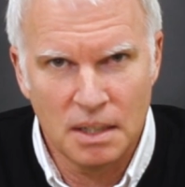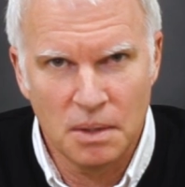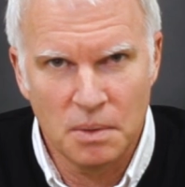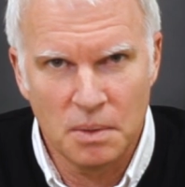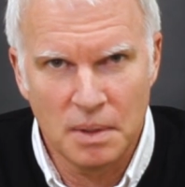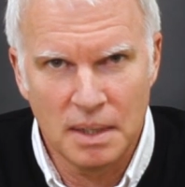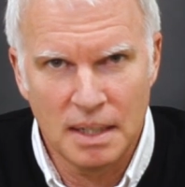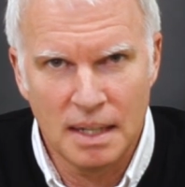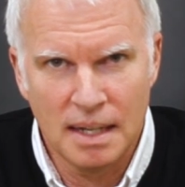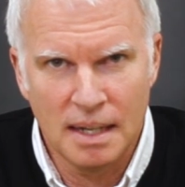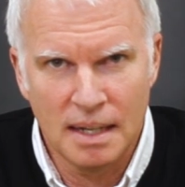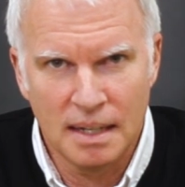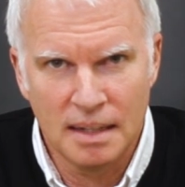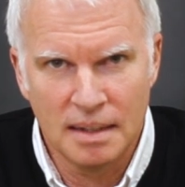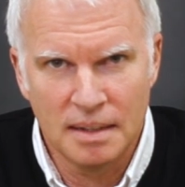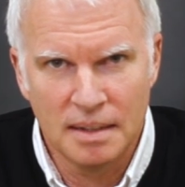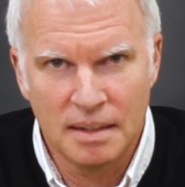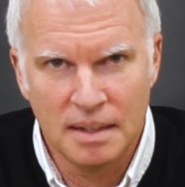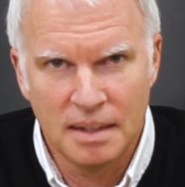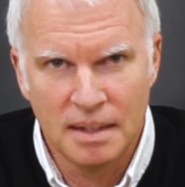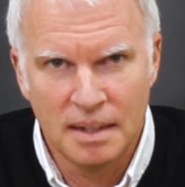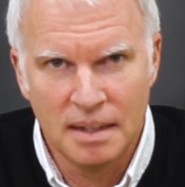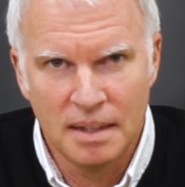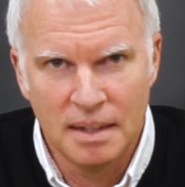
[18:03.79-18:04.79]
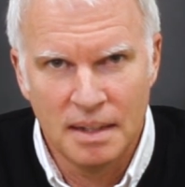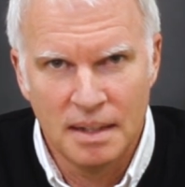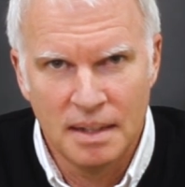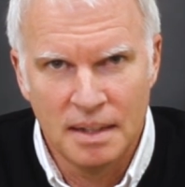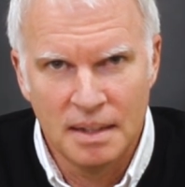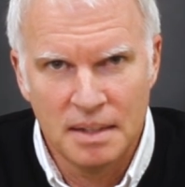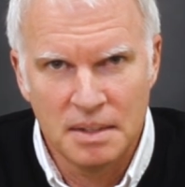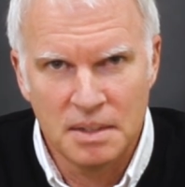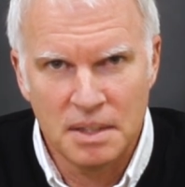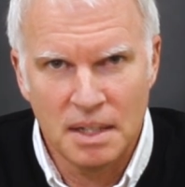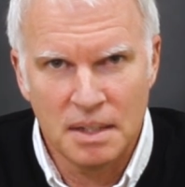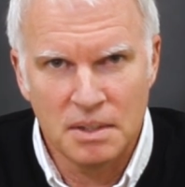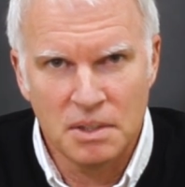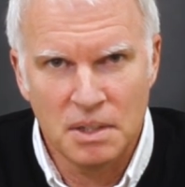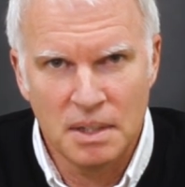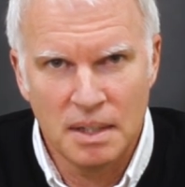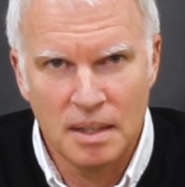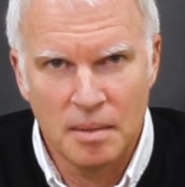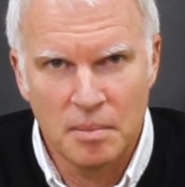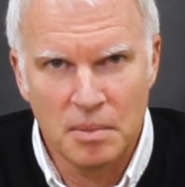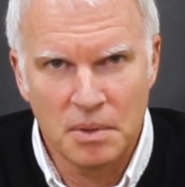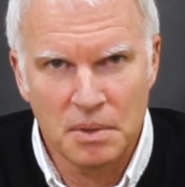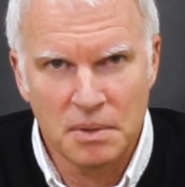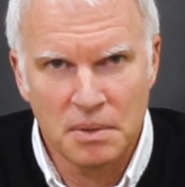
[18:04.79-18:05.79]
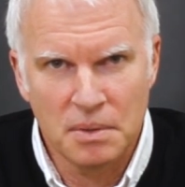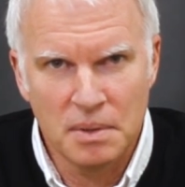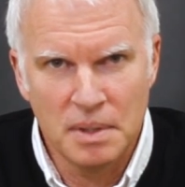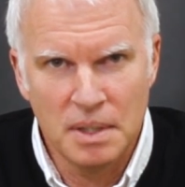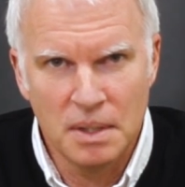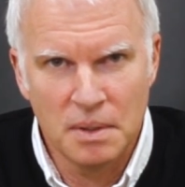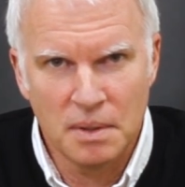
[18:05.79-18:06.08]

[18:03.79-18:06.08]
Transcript: you again. Session number 3,